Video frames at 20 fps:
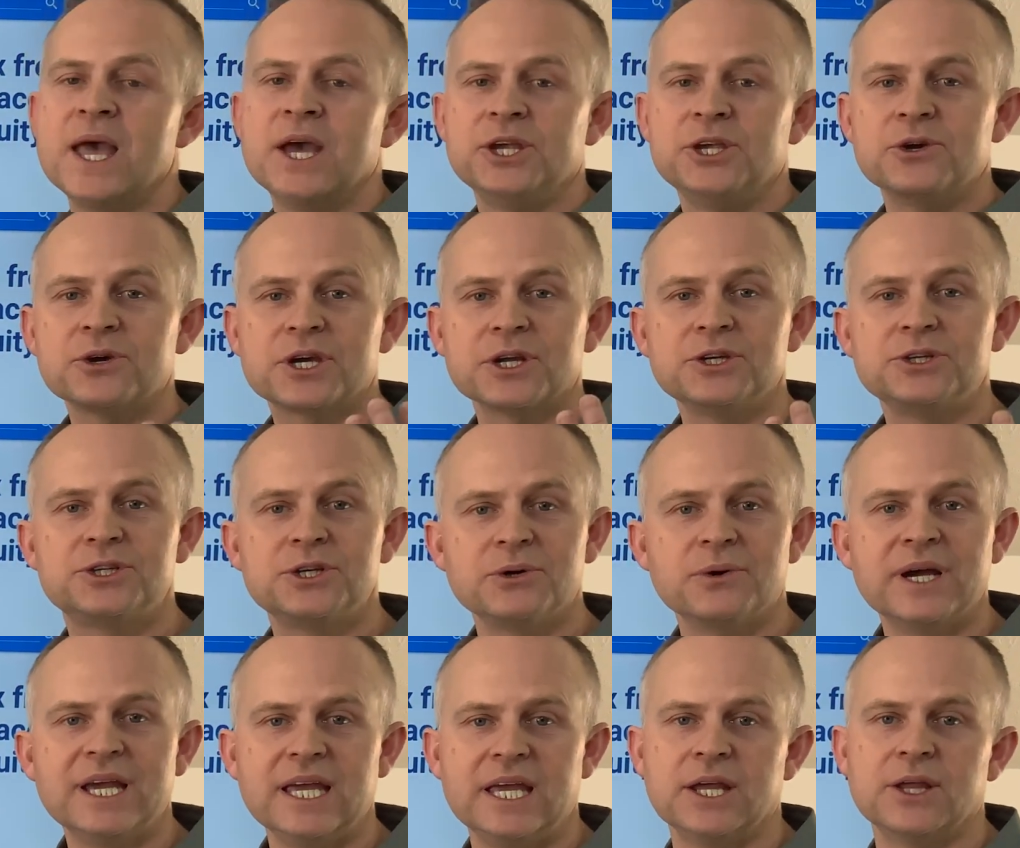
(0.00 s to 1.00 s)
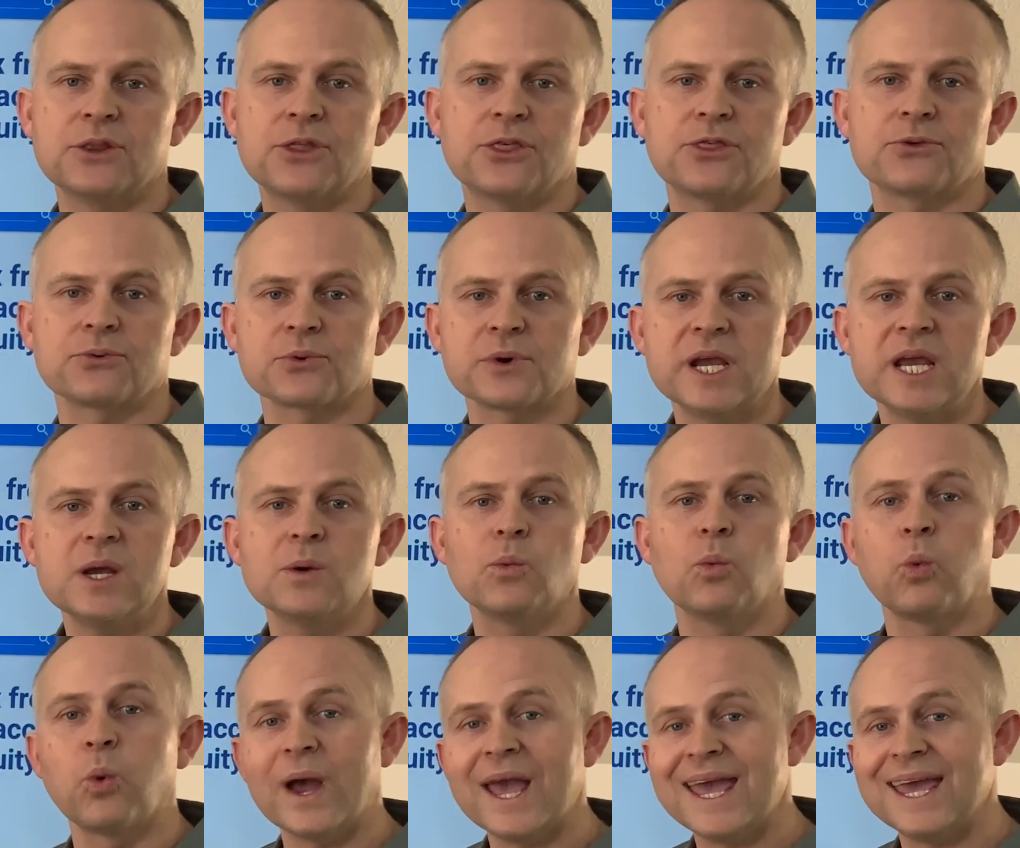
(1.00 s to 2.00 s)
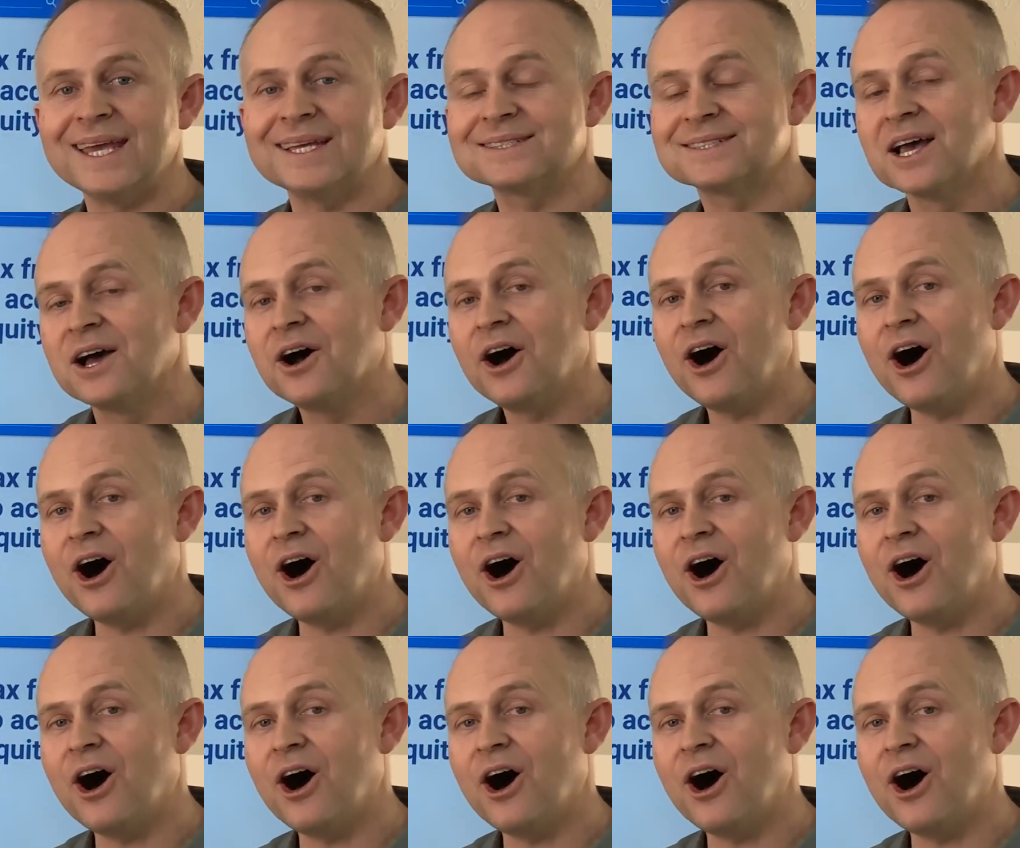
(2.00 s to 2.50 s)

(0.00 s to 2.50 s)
you can do it in 3 ways,